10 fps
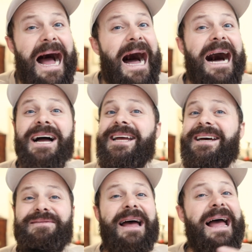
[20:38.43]
I
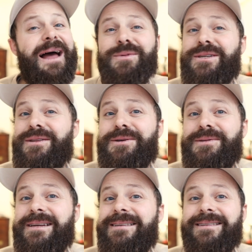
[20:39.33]
have
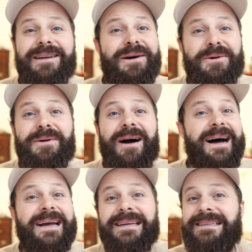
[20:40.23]
absolutely no
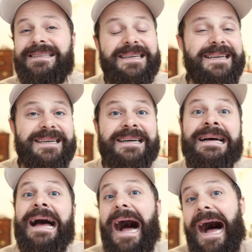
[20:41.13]
idea.
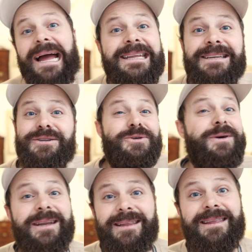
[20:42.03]
I didn't do
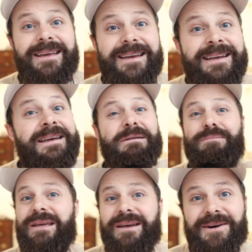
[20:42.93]
anything
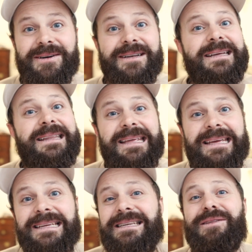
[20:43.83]
beyond
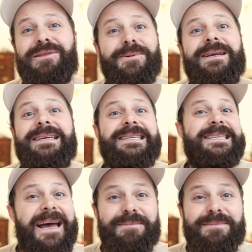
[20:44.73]
these 3
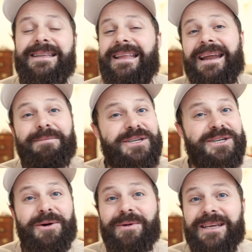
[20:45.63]
steps that I'm
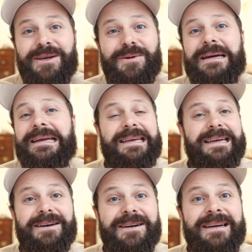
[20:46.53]
showing you
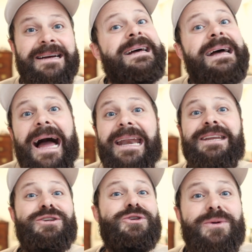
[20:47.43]
here. I
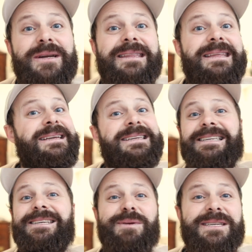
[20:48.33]
didn't do anything to
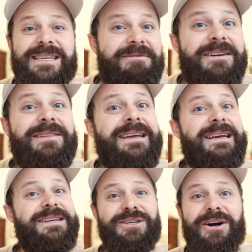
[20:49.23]

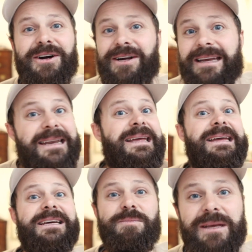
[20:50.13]
specifically target
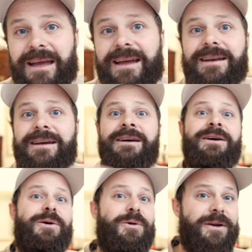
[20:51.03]
ESPN
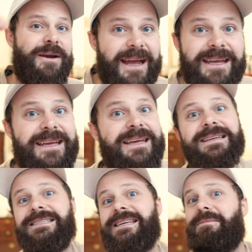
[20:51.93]
or Nike
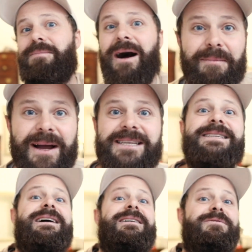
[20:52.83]
and say, buy my
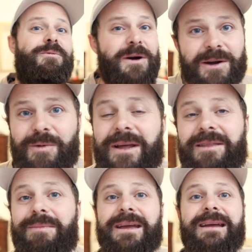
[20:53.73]
stuff, work
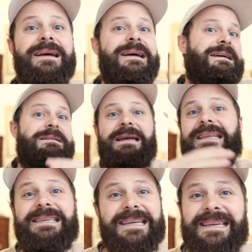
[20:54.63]
with me.
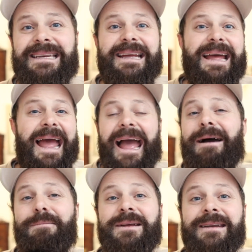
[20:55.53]
It didn't
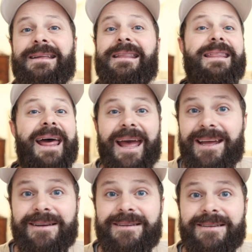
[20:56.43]
happen.
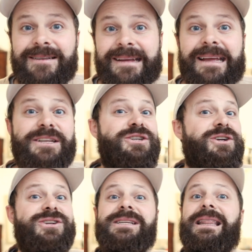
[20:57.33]
They,
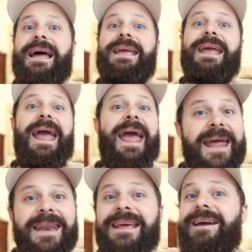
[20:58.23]
just like
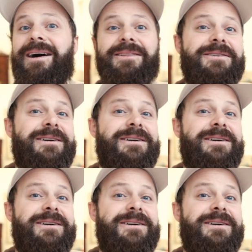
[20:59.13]
any other